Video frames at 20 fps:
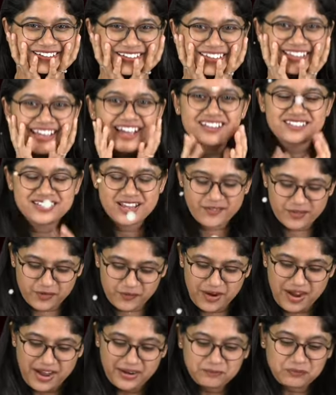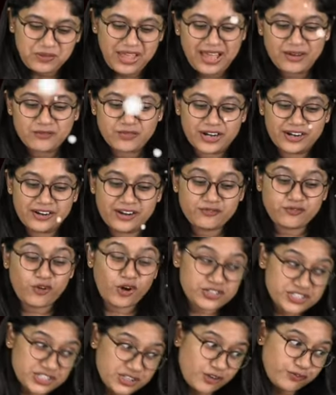Yes, everyone. And one hundred
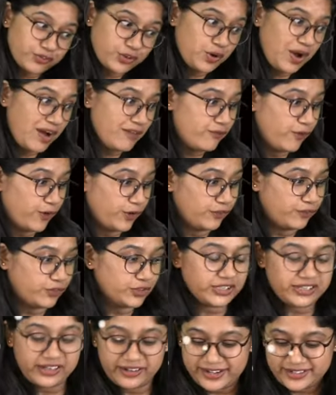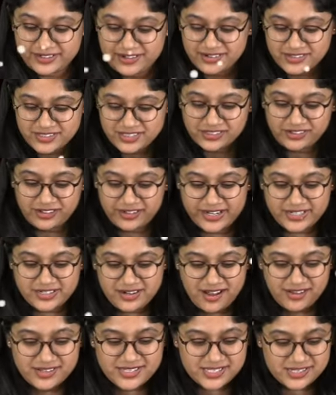fourteen of you have voted for the correct answer. The correct
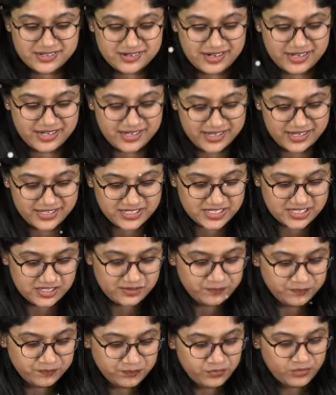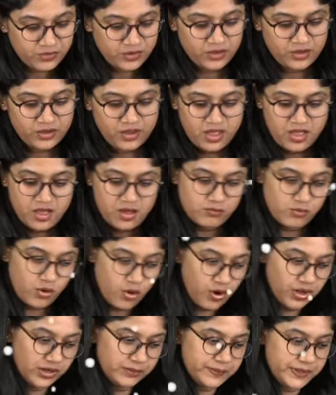answer is
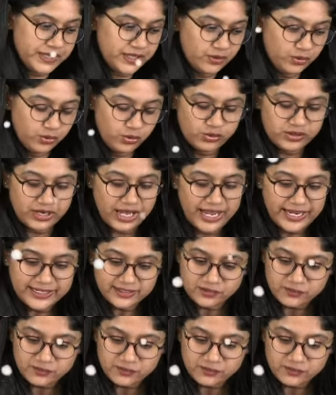Bohol Bihu, right?